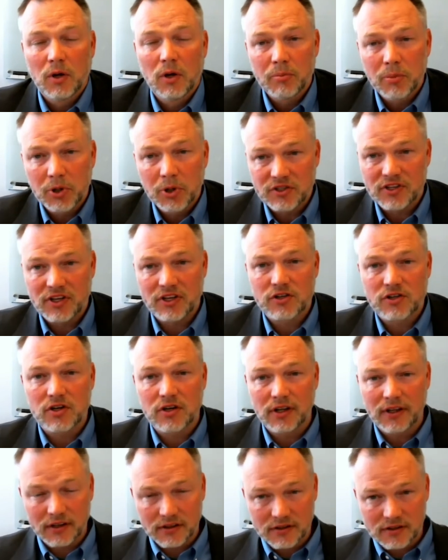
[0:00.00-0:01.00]

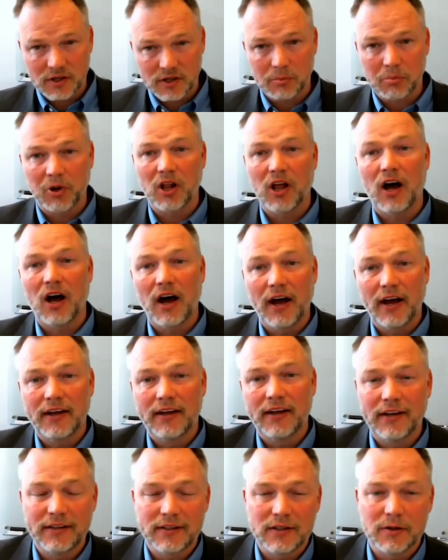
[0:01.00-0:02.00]
positioning supply
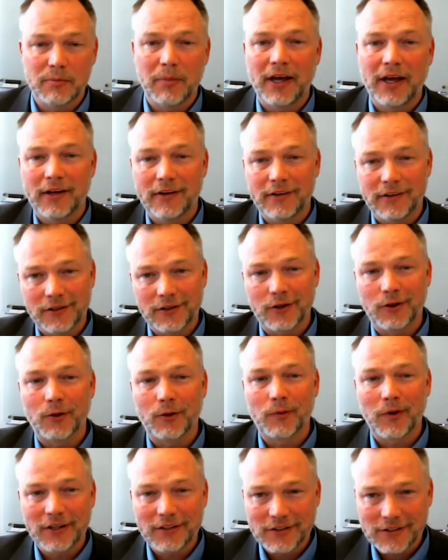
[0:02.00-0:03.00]
and demand into the
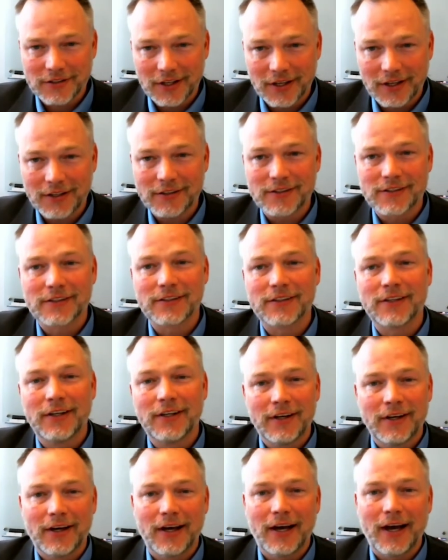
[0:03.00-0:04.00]
right states
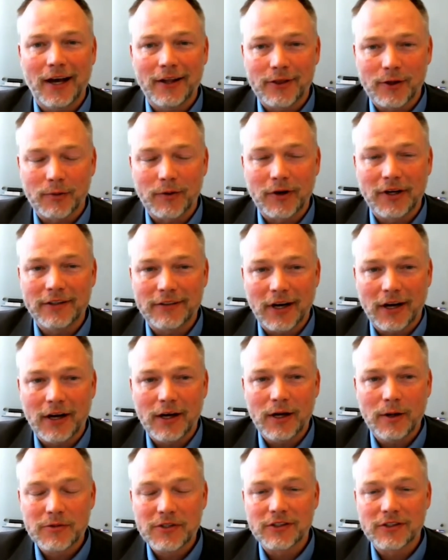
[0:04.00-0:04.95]
at the right times.